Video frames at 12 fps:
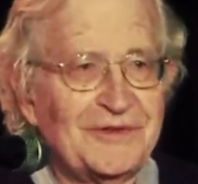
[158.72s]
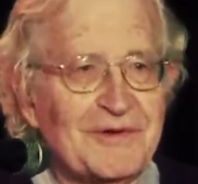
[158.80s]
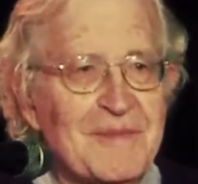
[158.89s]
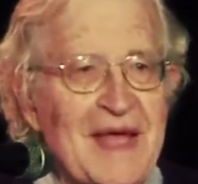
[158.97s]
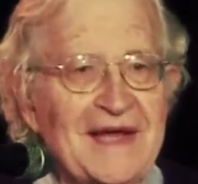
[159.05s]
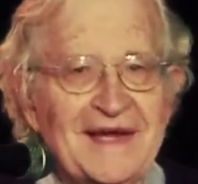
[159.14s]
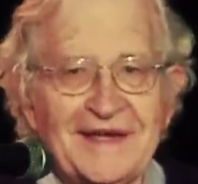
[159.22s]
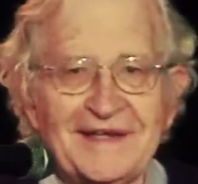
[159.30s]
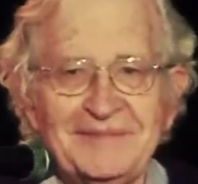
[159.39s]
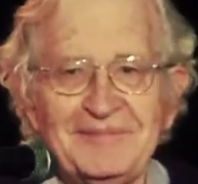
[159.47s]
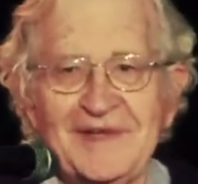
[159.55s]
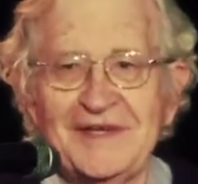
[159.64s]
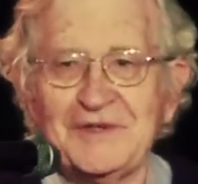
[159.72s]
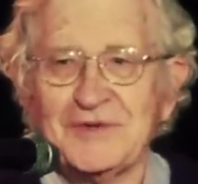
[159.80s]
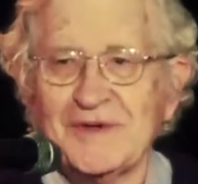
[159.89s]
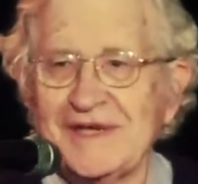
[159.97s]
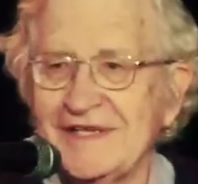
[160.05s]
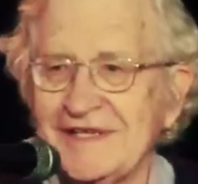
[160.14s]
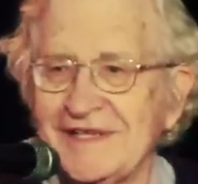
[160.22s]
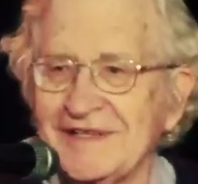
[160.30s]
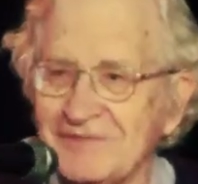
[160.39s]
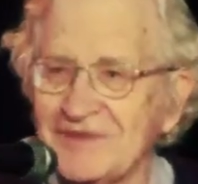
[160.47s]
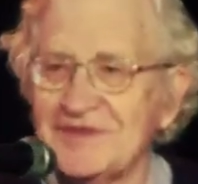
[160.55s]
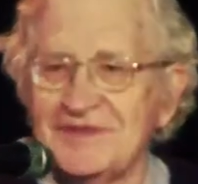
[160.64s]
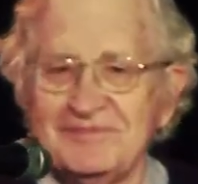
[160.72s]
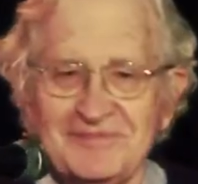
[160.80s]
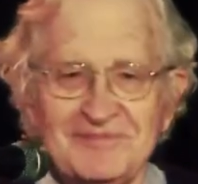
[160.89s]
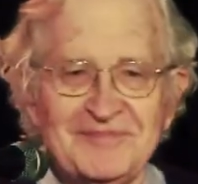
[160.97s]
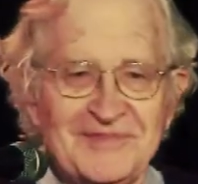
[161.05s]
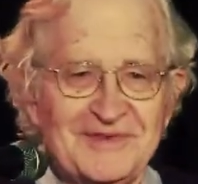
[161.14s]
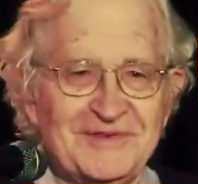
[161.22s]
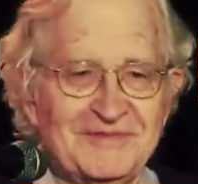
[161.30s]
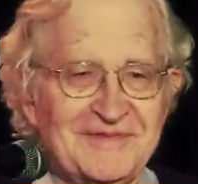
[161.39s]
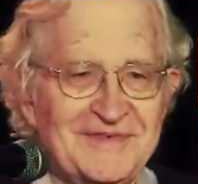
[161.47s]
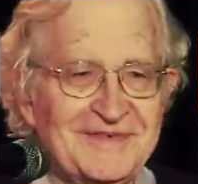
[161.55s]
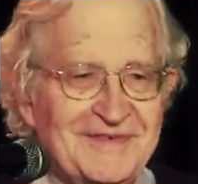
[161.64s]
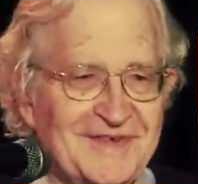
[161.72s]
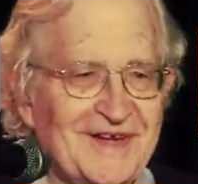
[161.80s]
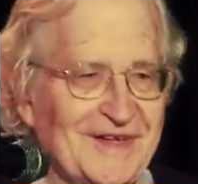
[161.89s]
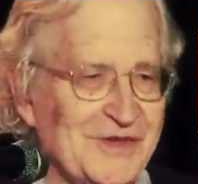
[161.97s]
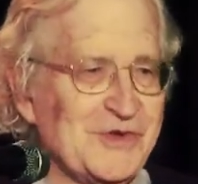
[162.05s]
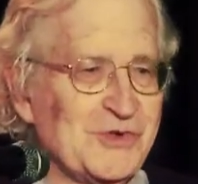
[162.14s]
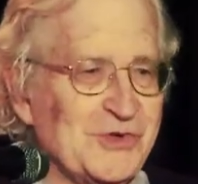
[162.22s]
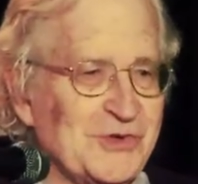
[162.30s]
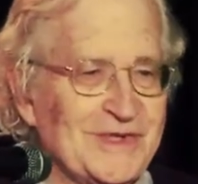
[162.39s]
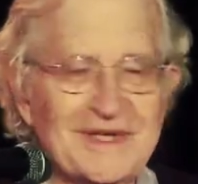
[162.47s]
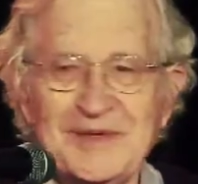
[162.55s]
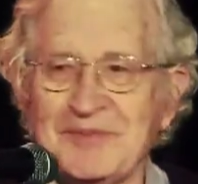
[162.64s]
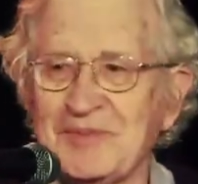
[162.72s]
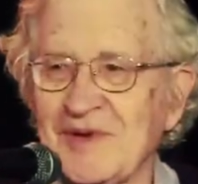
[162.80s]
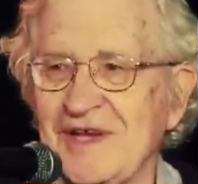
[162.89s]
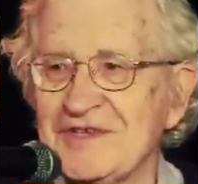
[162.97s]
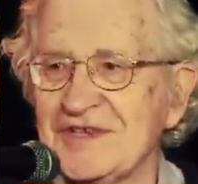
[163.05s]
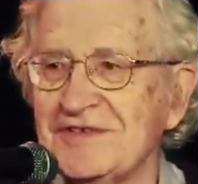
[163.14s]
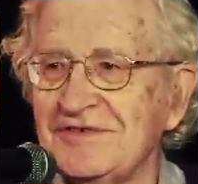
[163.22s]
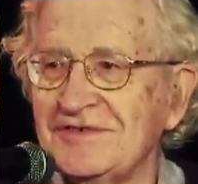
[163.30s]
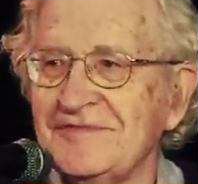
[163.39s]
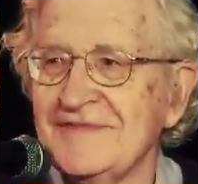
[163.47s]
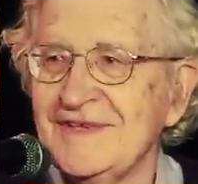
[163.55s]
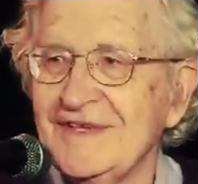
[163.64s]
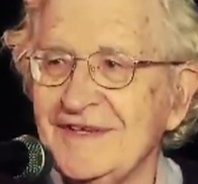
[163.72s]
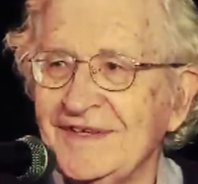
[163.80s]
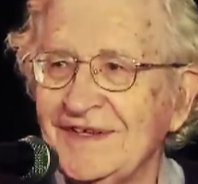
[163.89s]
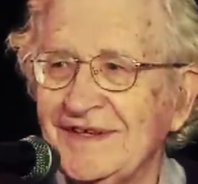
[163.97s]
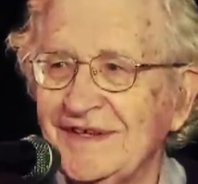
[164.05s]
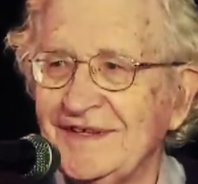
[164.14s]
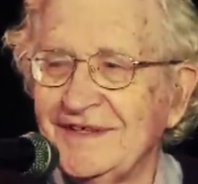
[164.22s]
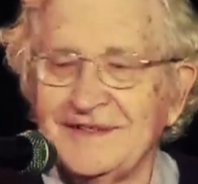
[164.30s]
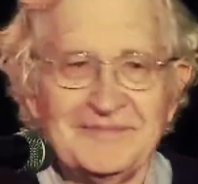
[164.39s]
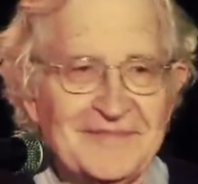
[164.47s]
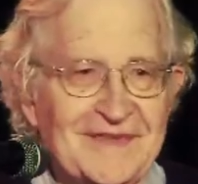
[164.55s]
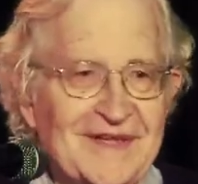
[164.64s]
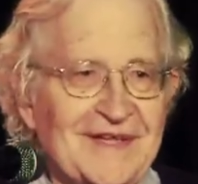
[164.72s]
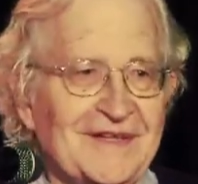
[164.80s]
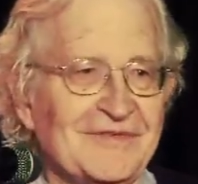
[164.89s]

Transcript: dramatic entry that was unusual and impressive. Uh, Every